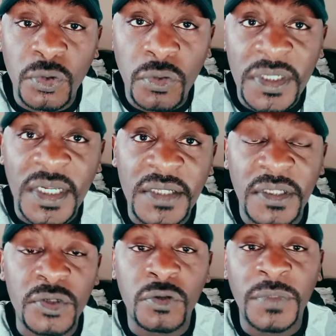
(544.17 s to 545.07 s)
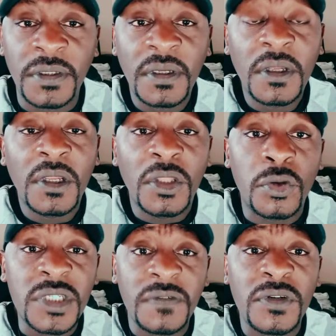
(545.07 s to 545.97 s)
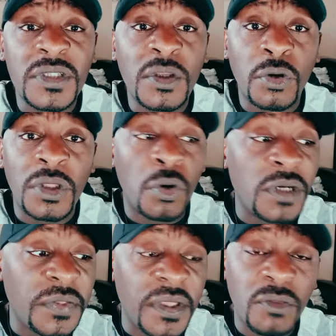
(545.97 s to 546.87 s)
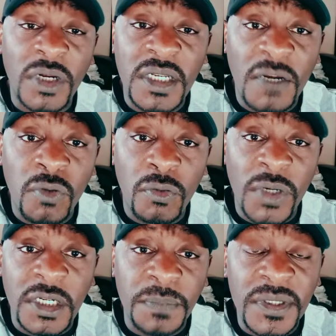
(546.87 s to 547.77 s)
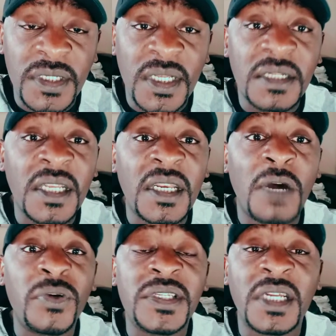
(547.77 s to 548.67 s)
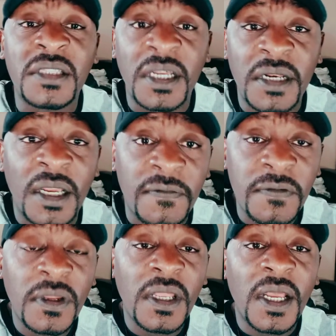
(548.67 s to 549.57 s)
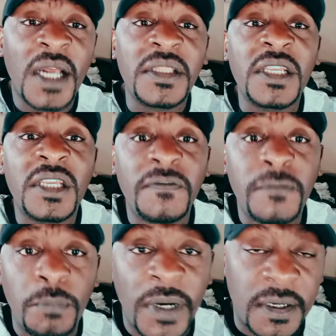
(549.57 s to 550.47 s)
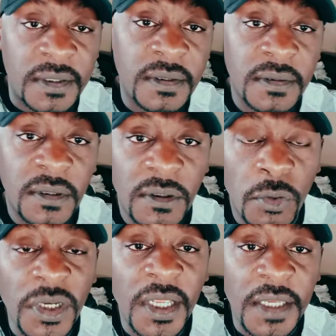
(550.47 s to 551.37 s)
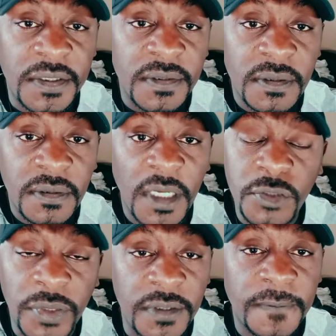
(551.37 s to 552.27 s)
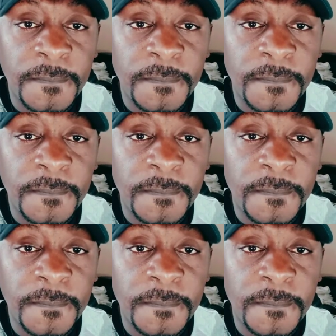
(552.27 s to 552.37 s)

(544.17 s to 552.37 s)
to do these nice things to me, those individuals, the only thing what happens is that they now reject that love and they give you back only hatred.